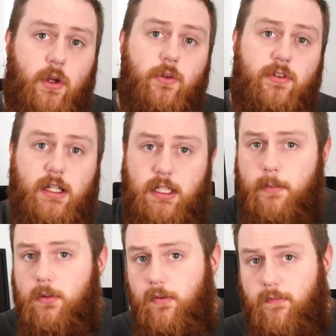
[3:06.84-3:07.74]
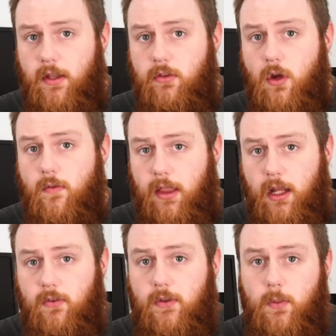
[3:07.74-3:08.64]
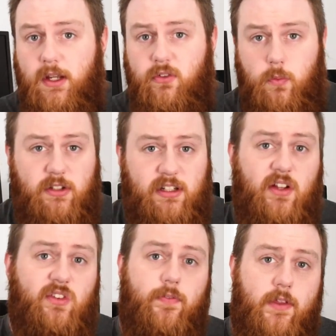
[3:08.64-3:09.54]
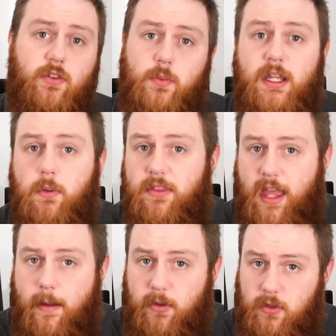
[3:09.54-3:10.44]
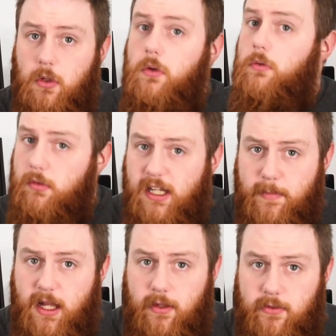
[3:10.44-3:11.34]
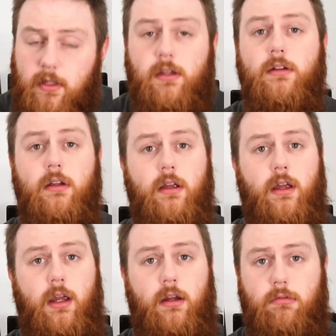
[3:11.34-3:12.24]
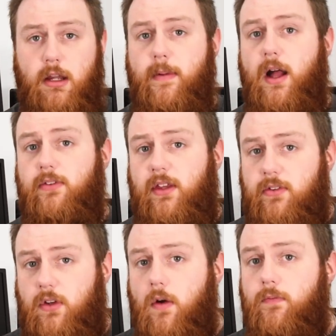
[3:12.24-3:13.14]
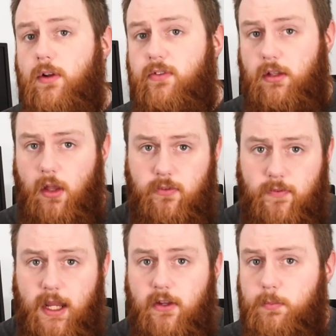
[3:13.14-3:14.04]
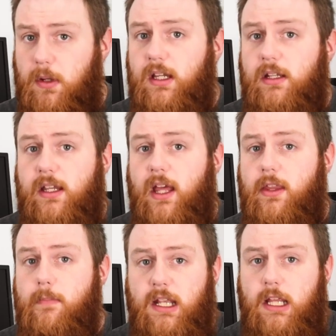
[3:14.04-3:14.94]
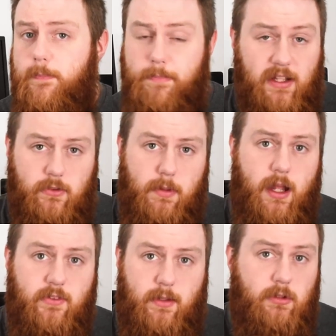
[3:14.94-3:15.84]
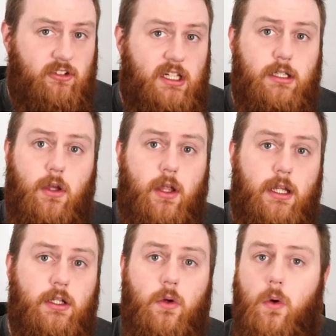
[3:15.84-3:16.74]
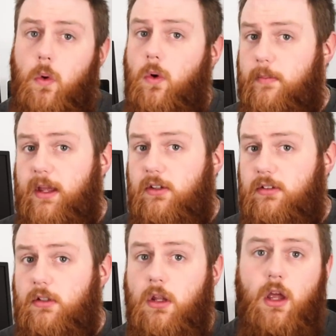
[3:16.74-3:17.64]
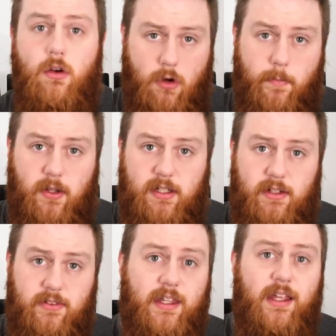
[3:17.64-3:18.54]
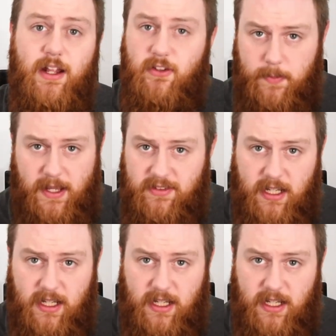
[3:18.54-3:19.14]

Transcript: are hosting a number of events over the next few weeks, which kicks off this week with Amazon Remars. REMARS is a conference in Las Vegas bringing together many of the biggest minds in machine learning, automation, robotics, and space